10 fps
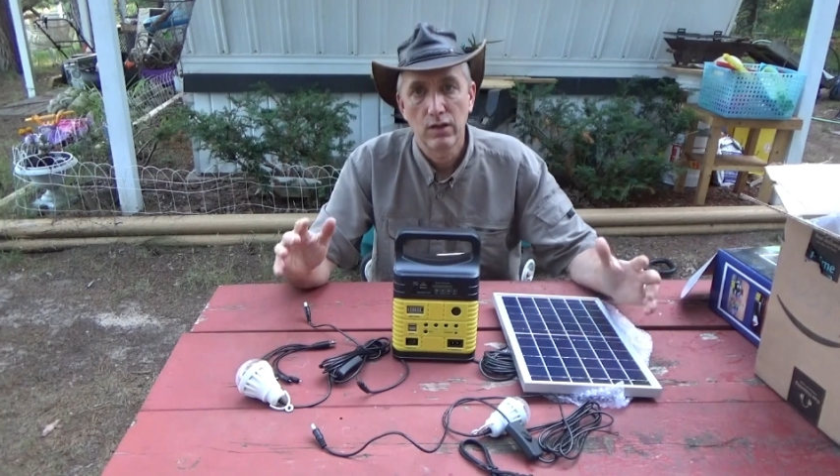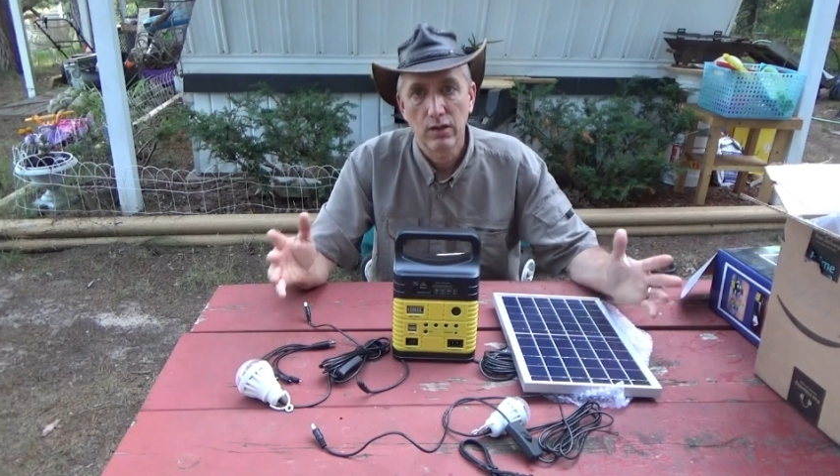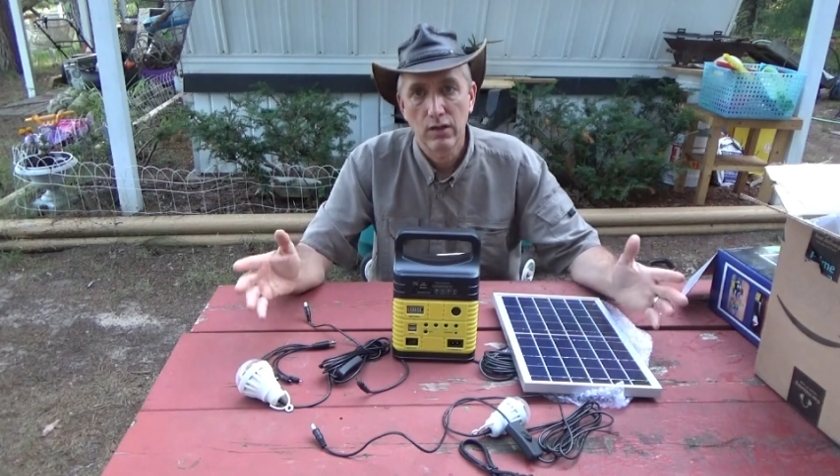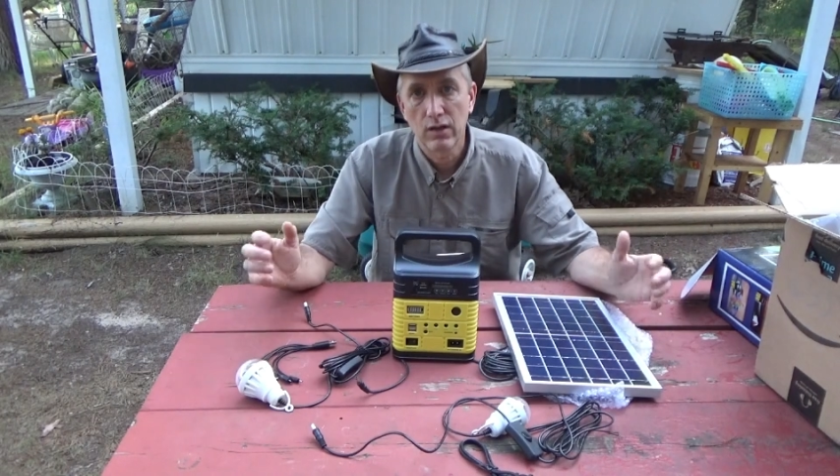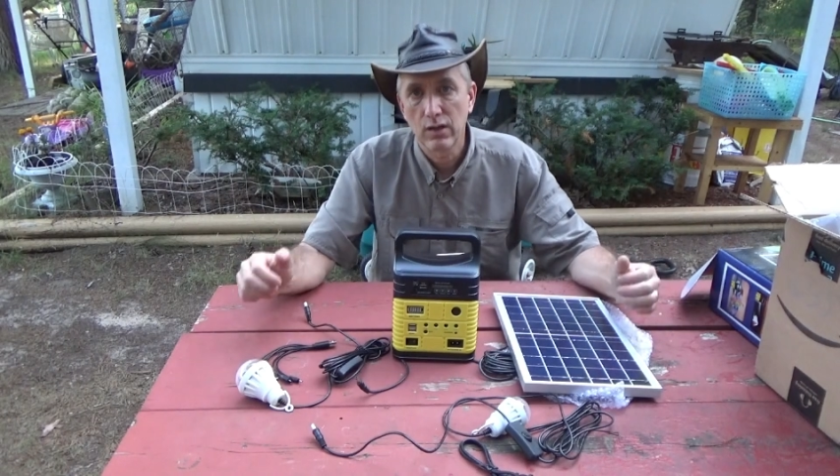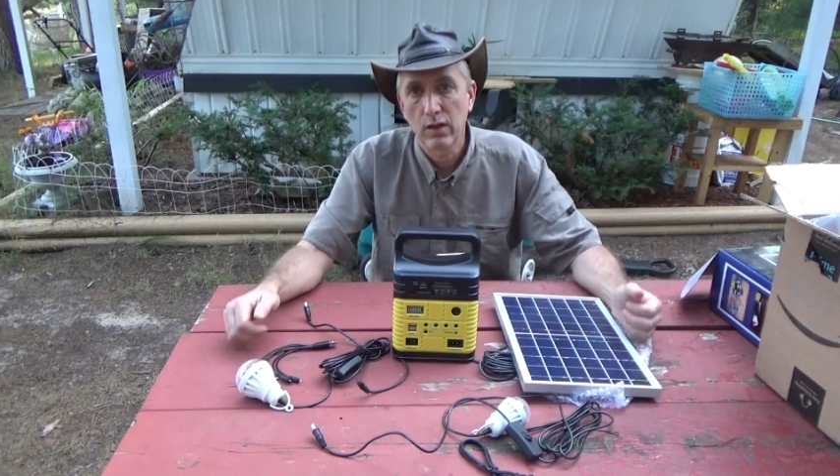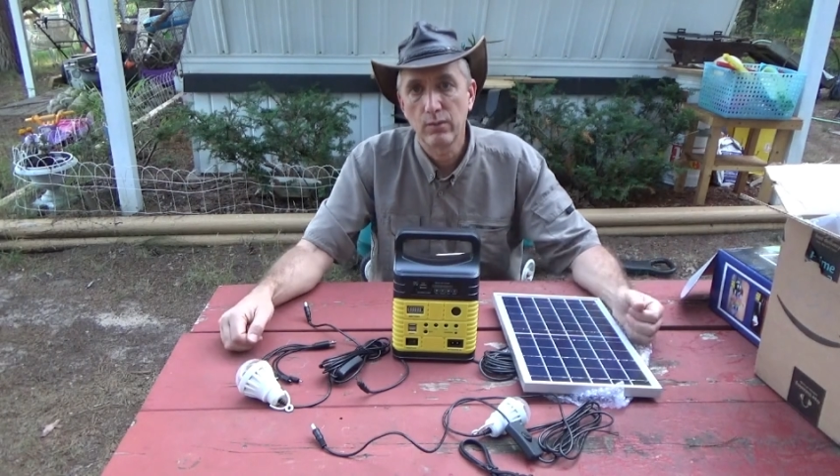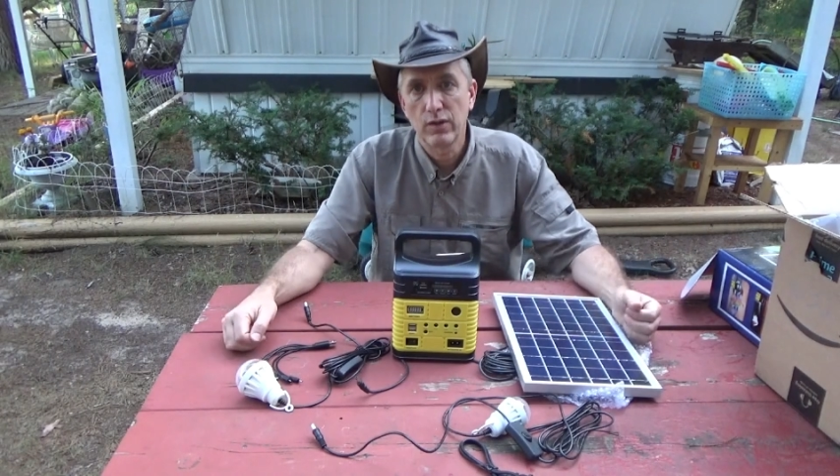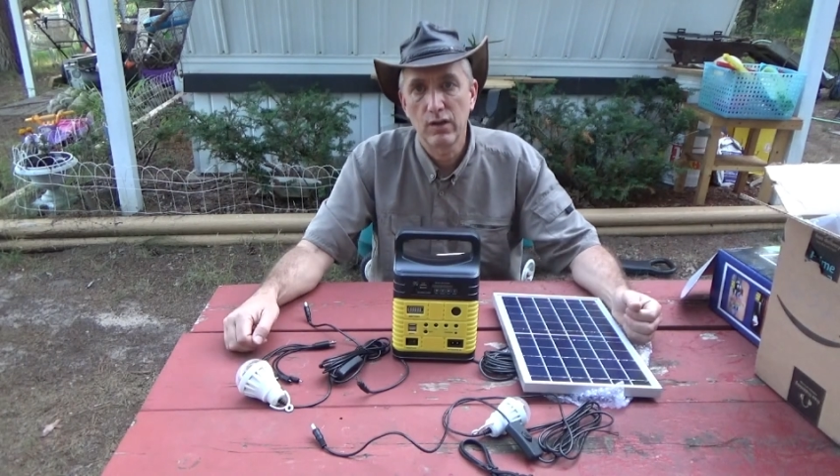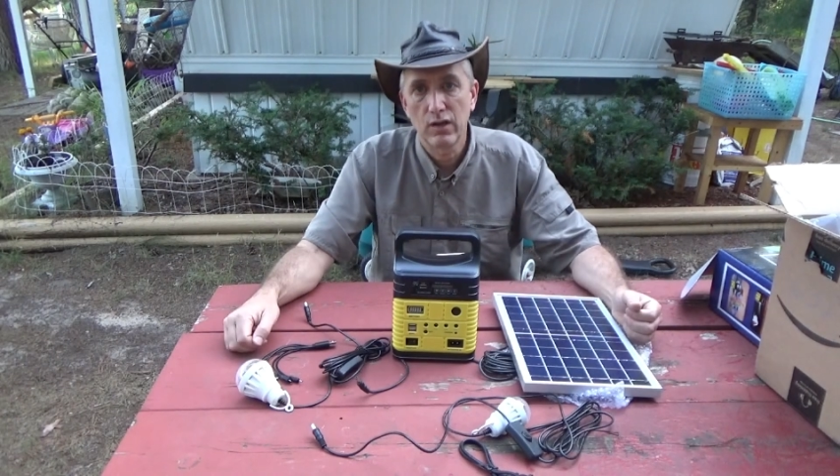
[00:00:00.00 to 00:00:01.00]
and I'll
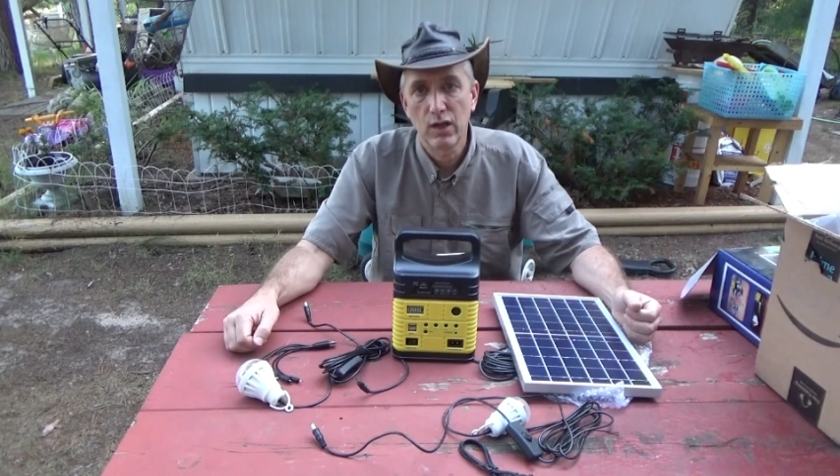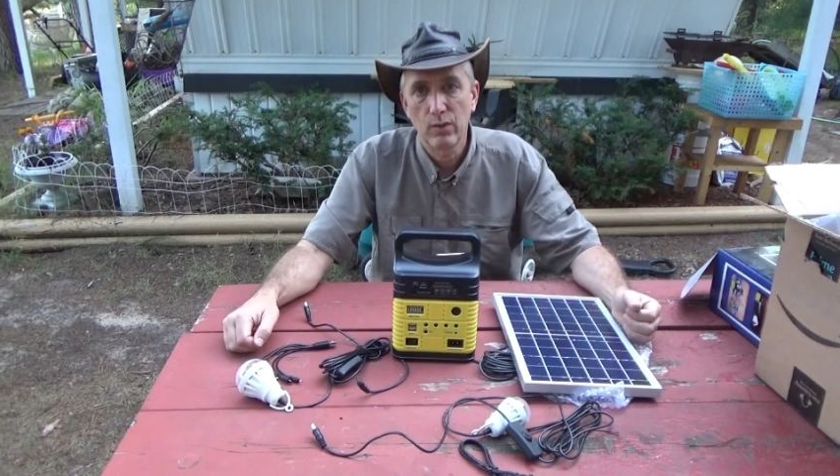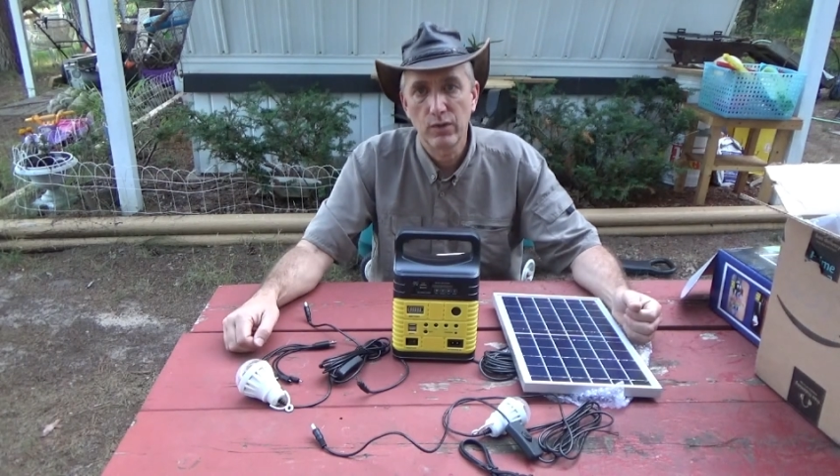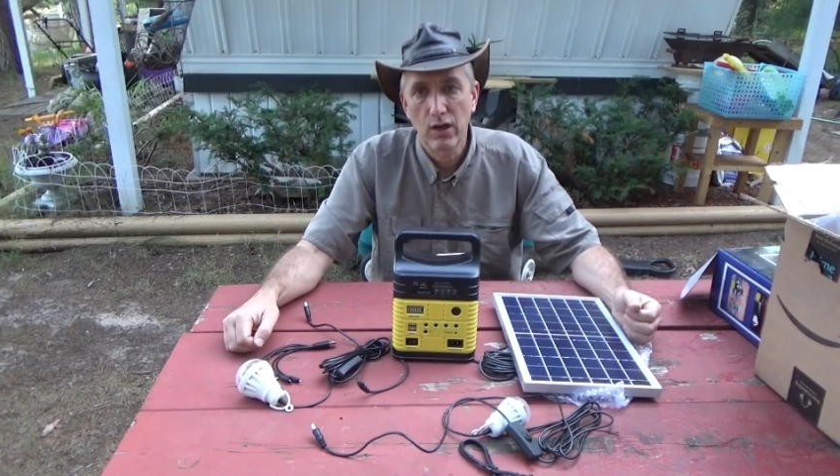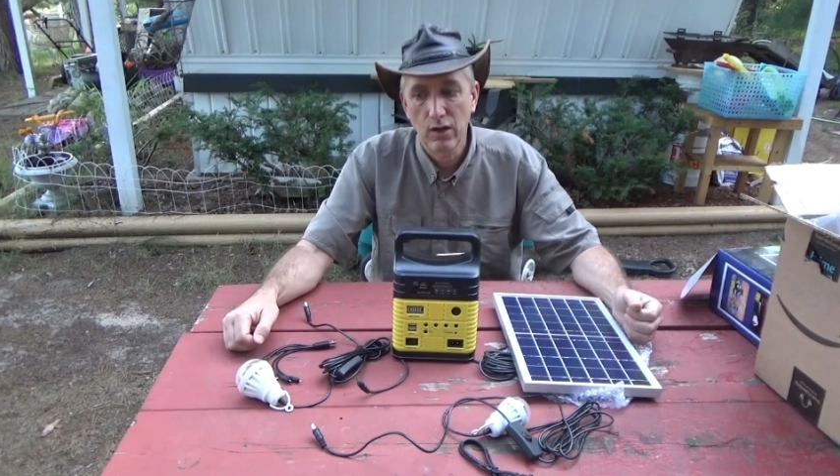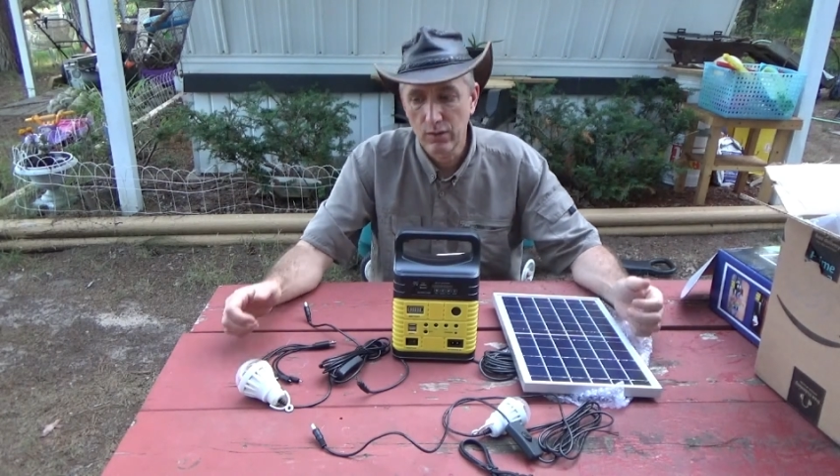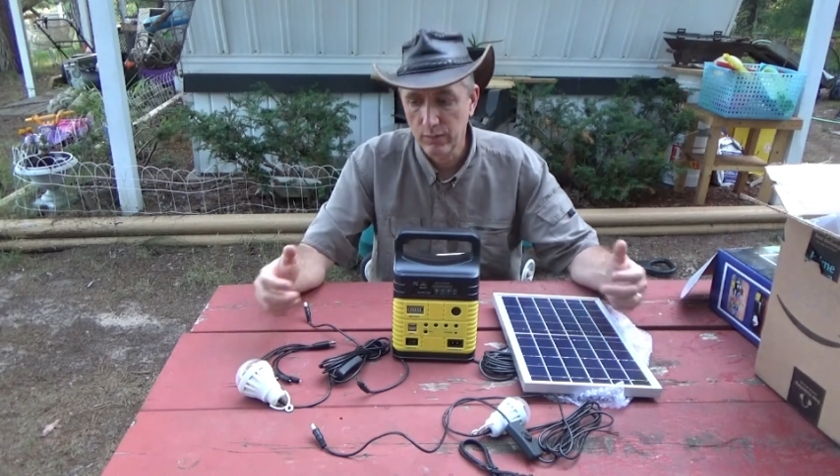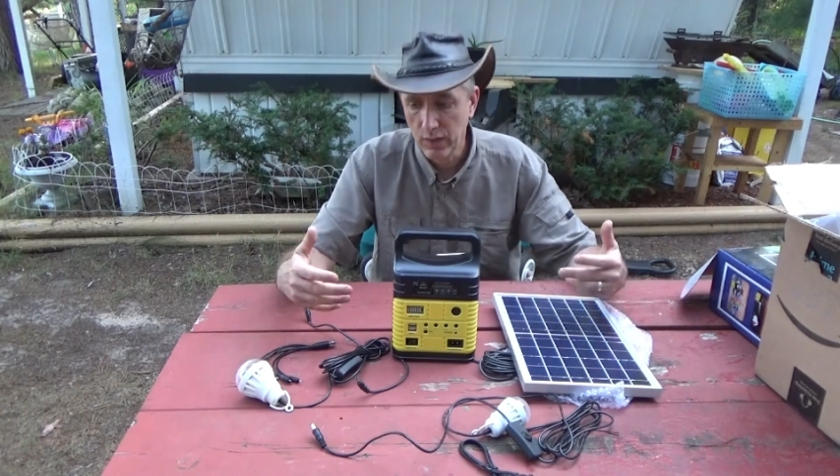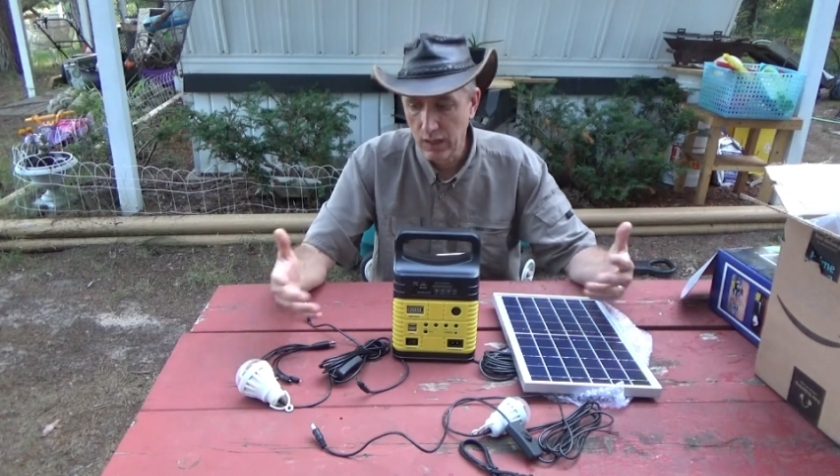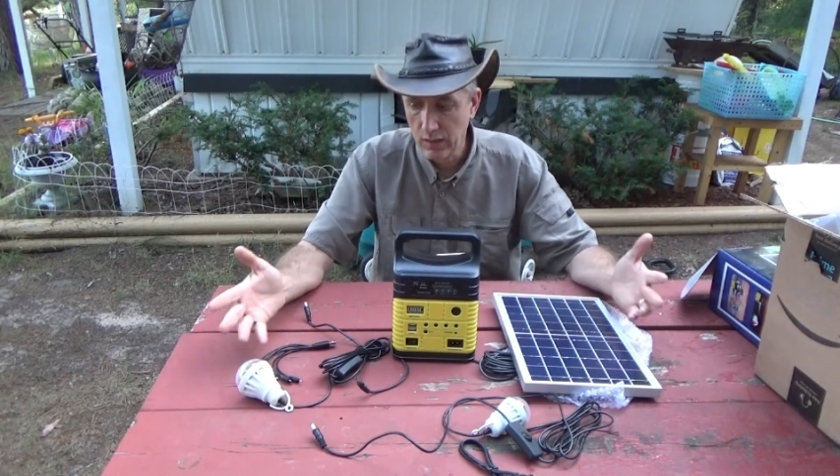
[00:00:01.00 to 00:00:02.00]
be there to help you out
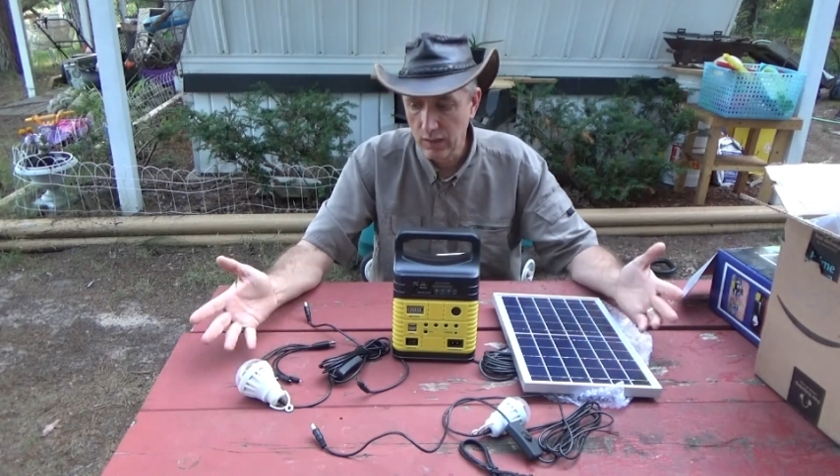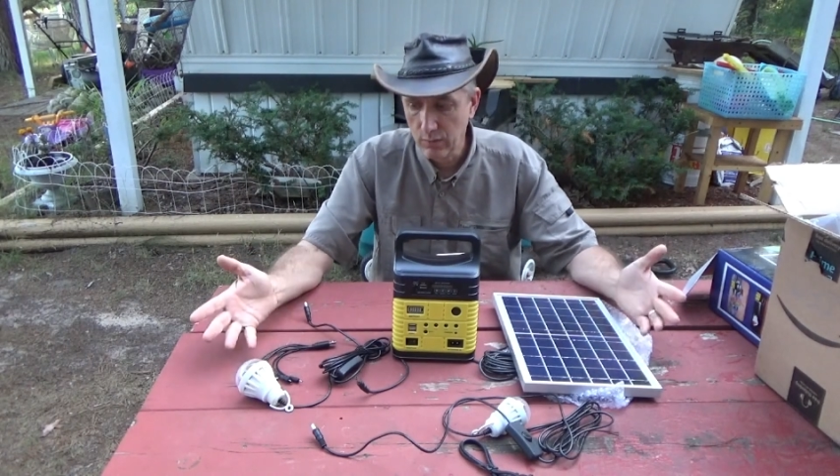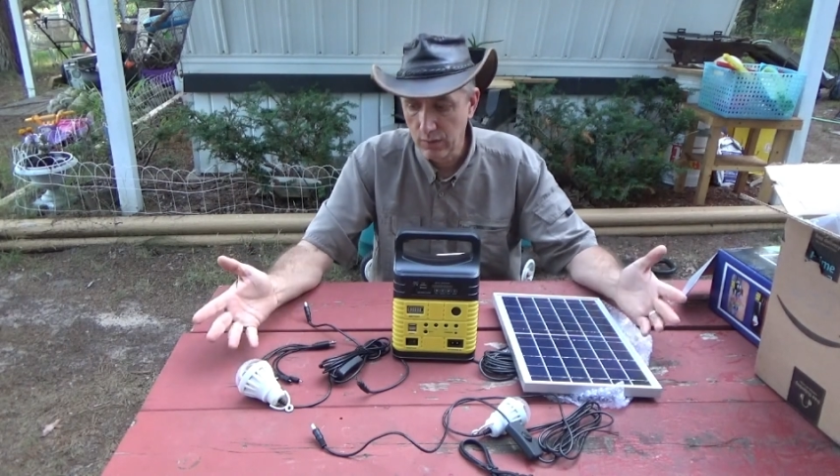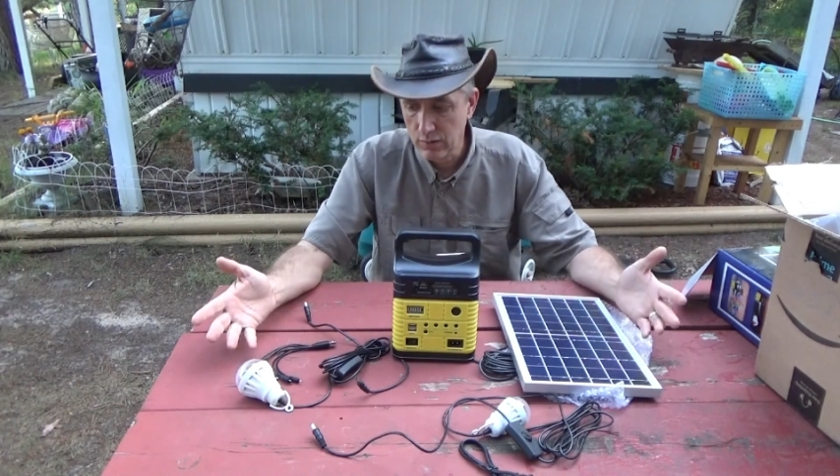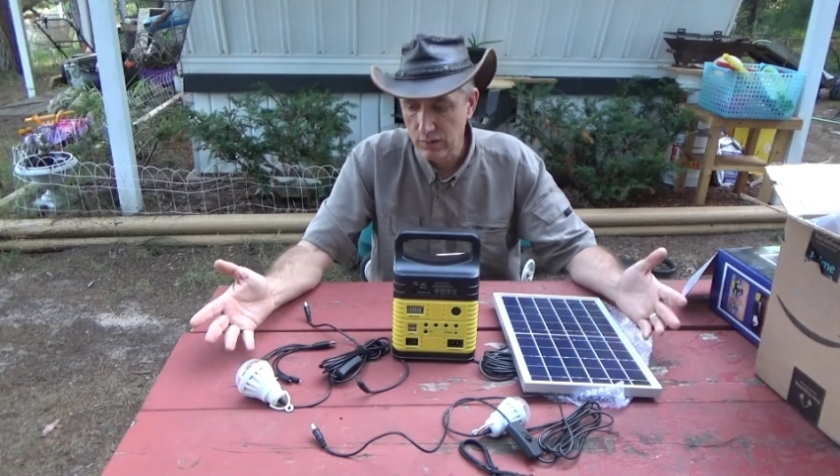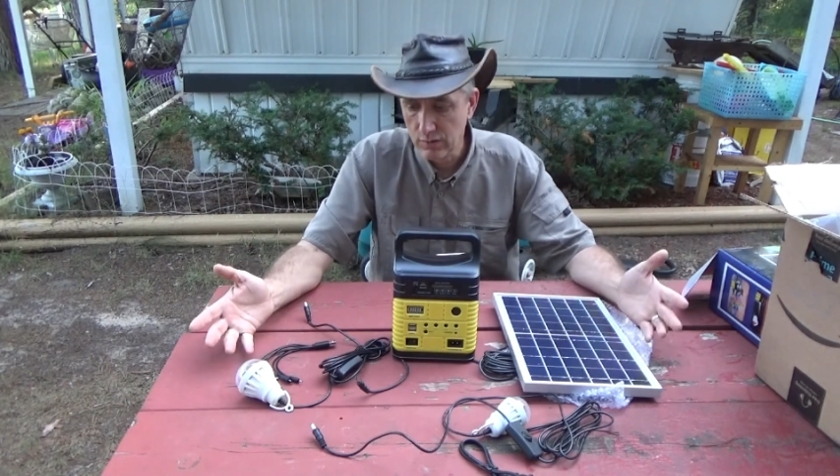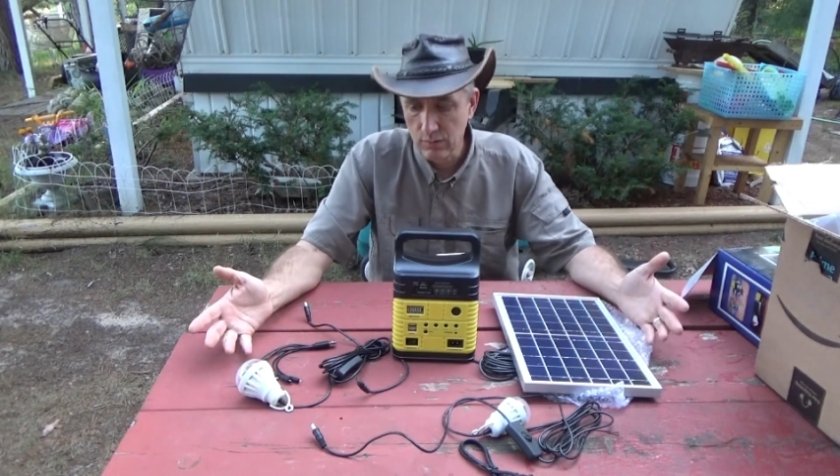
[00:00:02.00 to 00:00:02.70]
if you got any questions